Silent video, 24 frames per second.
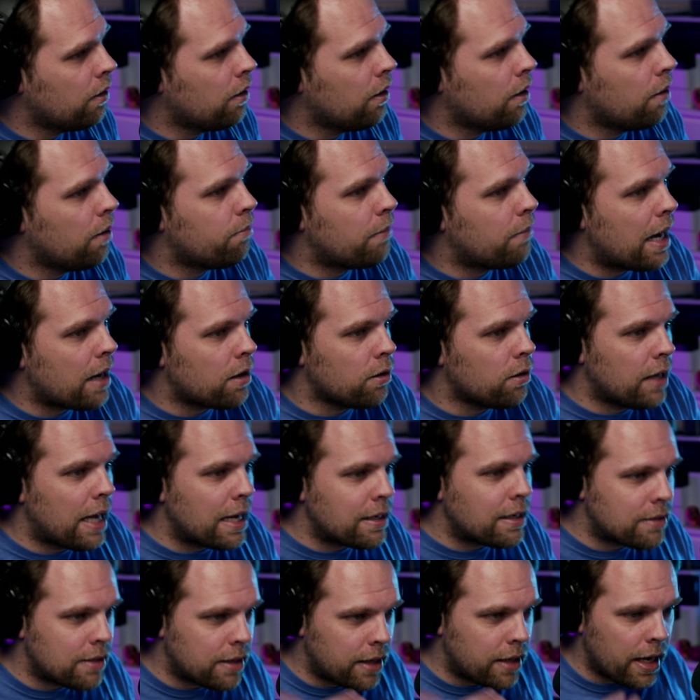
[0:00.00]
Michael
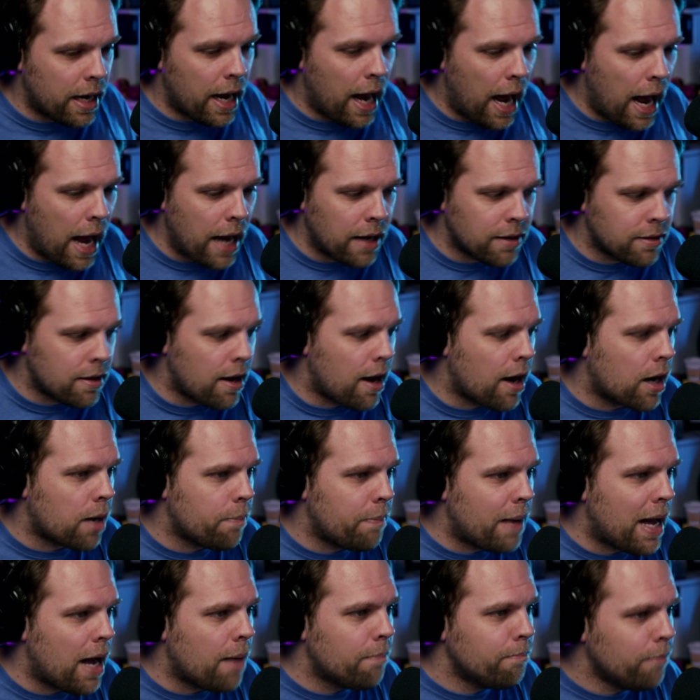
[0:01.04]
likes to get high and talk
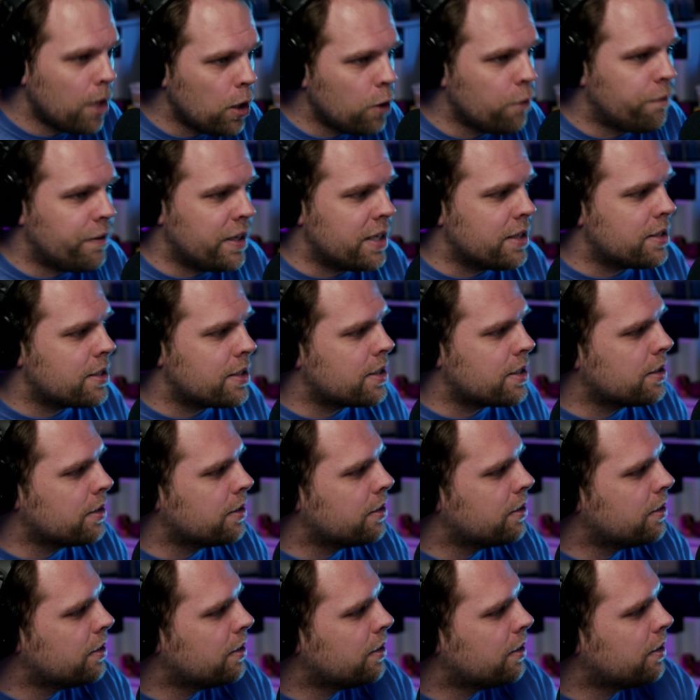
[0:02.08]
about movies.
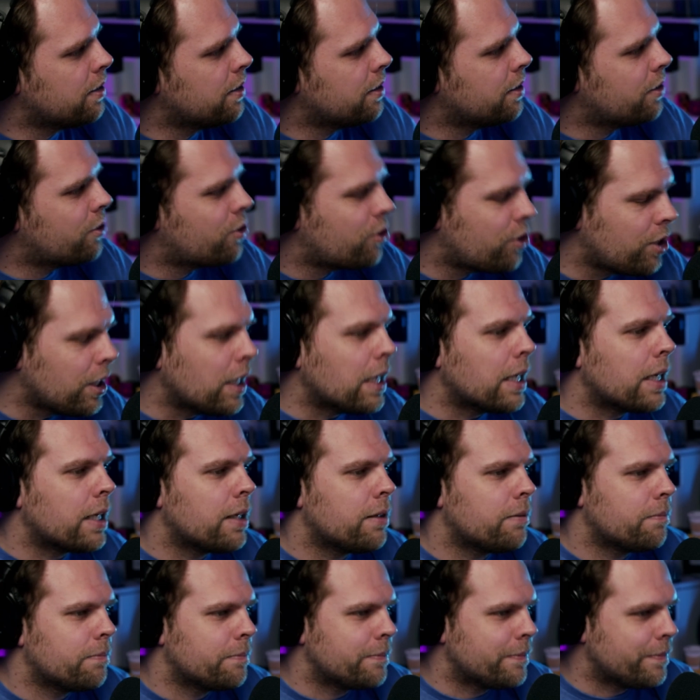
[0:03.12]
Shit.
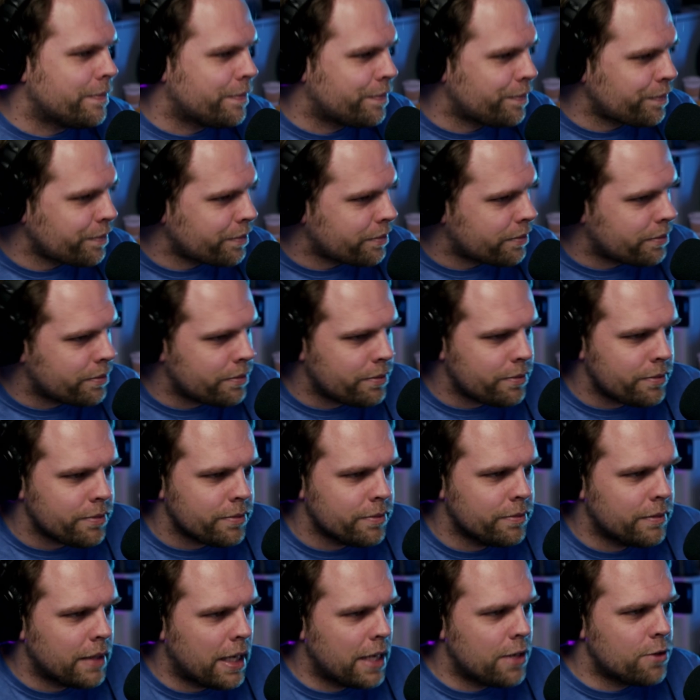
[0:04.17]

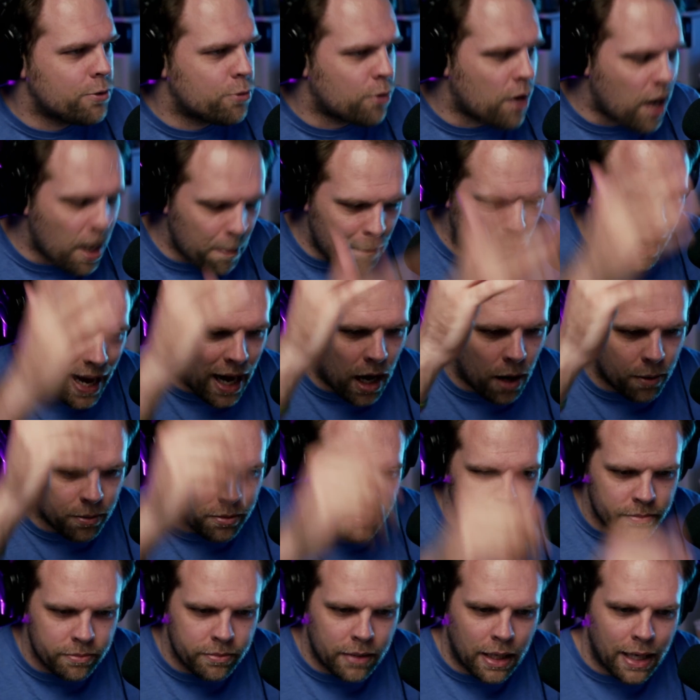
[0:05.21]
And drop out.
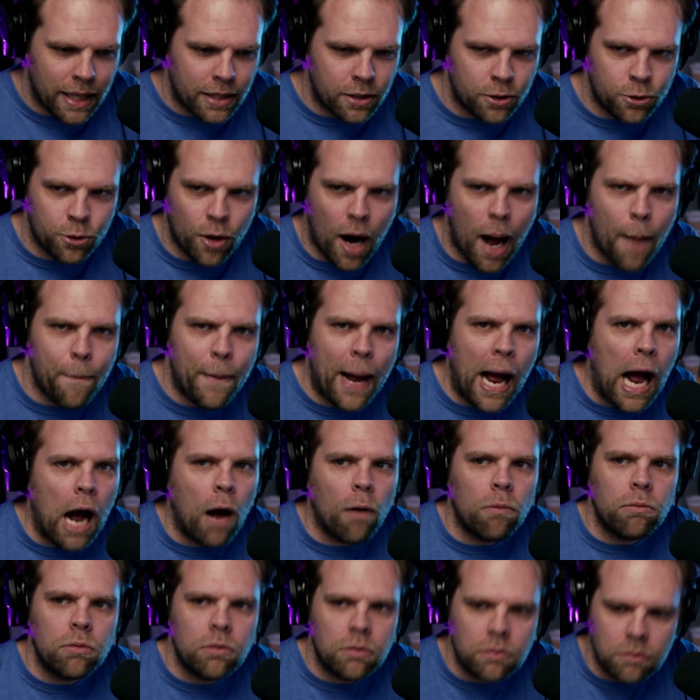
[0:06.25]
I like to drop
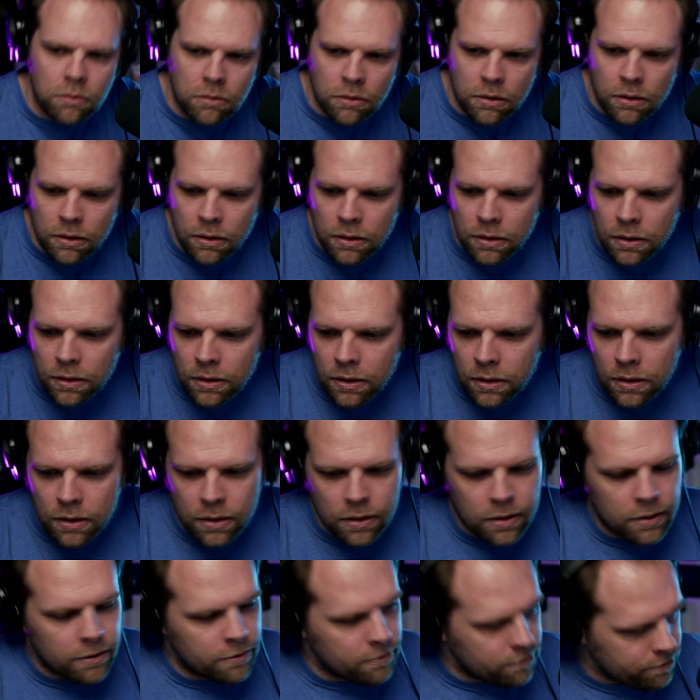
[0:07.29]
out.
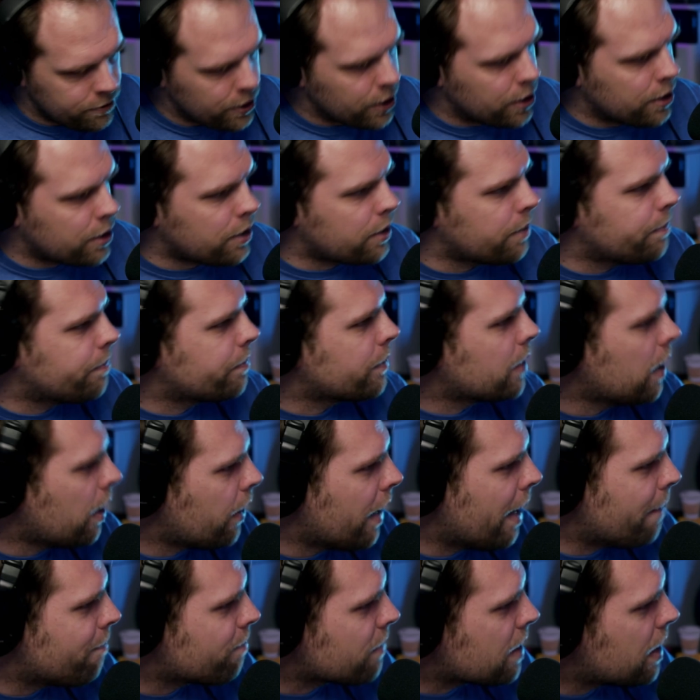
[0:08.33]
Fuck. All
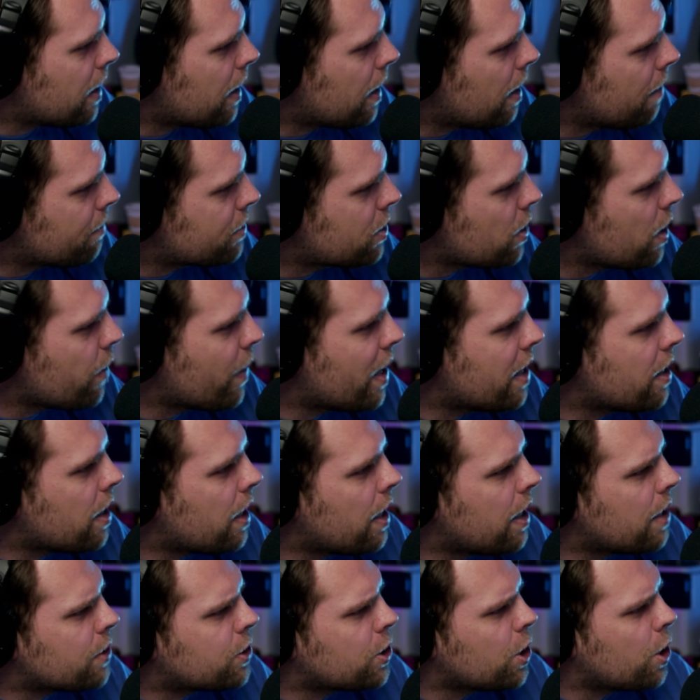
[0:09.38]
right. So anyway,
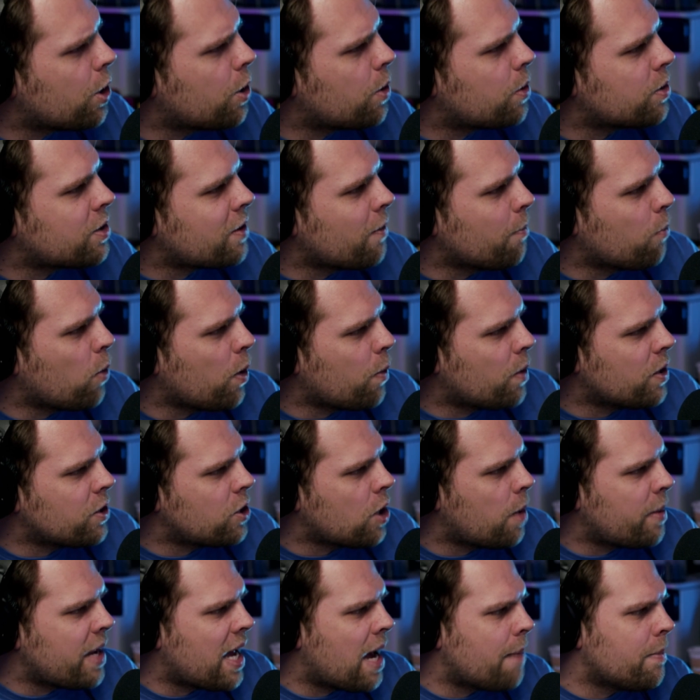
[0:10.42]
so 7.1
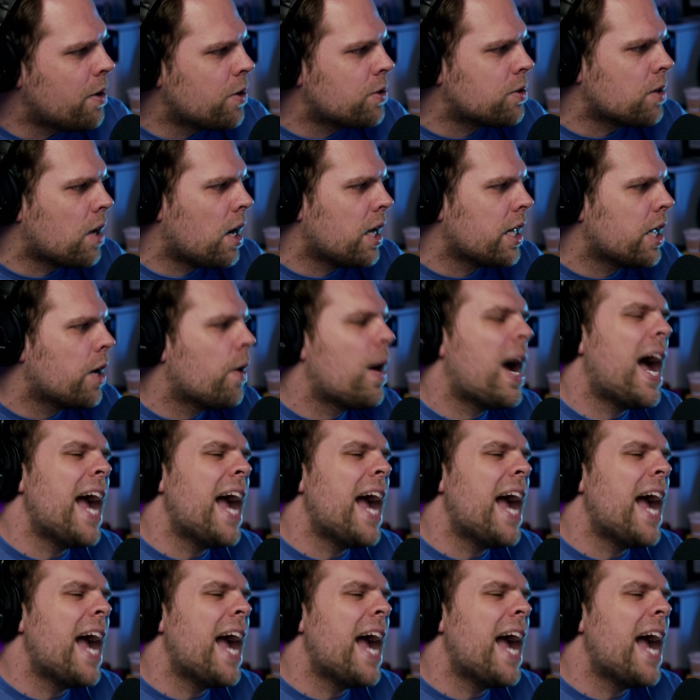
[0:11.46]
Dolby Atmos audio.